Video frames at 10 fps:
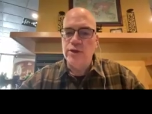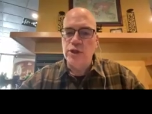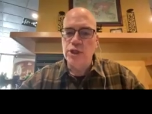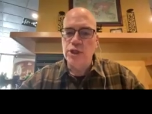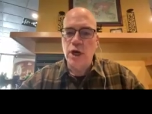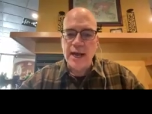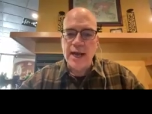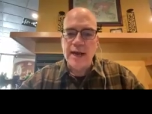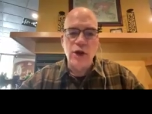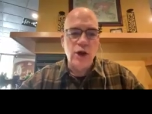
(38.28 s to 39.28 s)
we just start
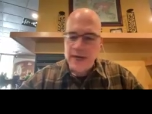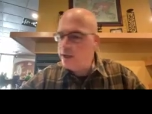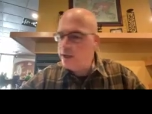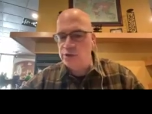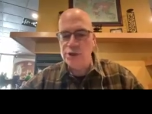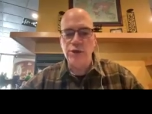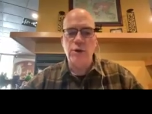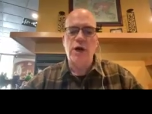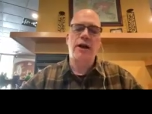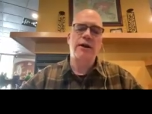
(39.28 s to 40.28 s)
out, nobody knows who
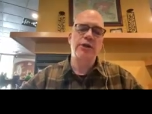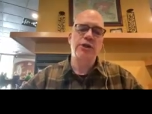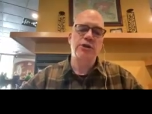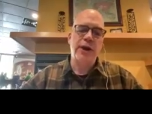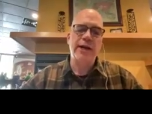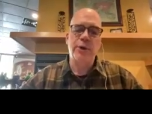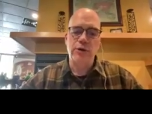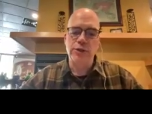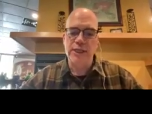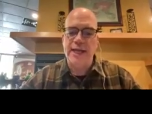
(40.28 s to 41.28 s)
you are, and we just write a
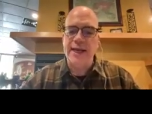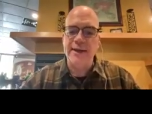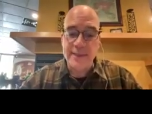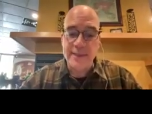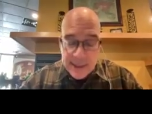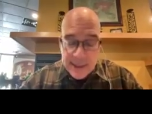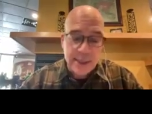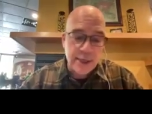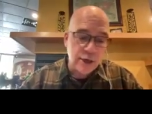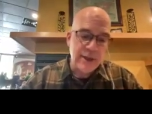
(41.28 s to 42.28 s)
post a day. At the end of
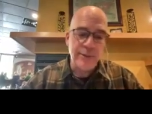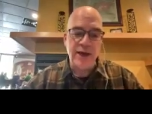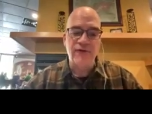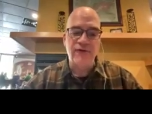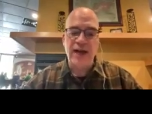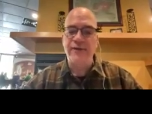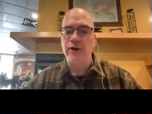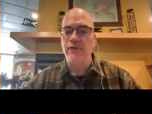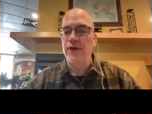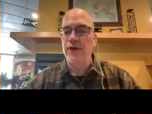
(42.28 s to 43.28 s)
the year, maybe you have
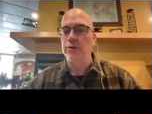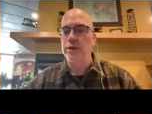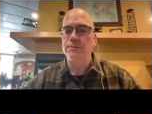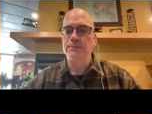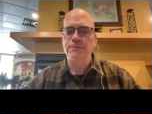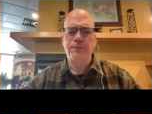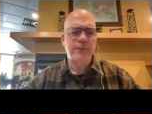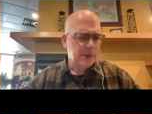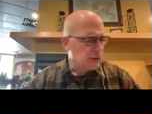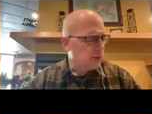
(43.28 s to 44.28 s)
500 followers.
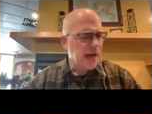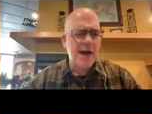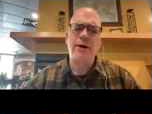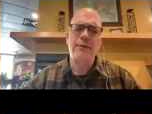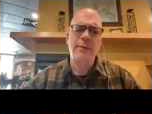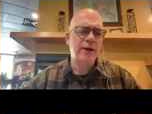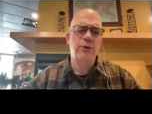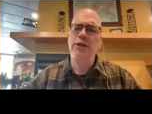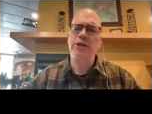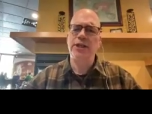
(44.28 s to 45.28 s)
You go, wow, I
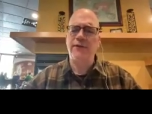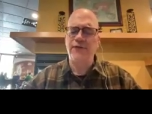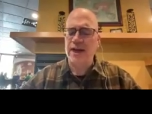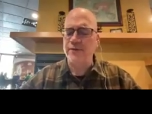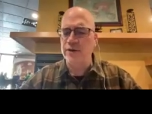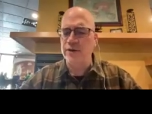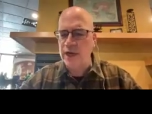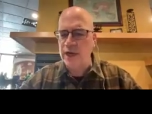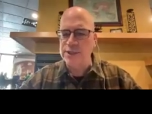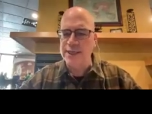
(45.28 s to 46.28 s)
don't want to just have 500
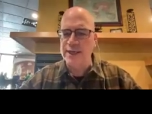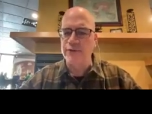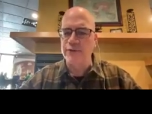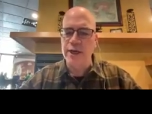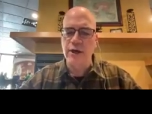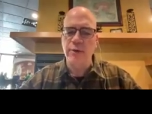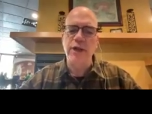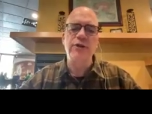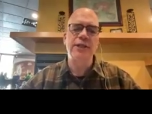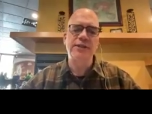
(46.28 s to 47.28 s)
followers after a year. I want
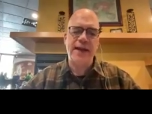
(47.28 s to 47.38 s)
to do this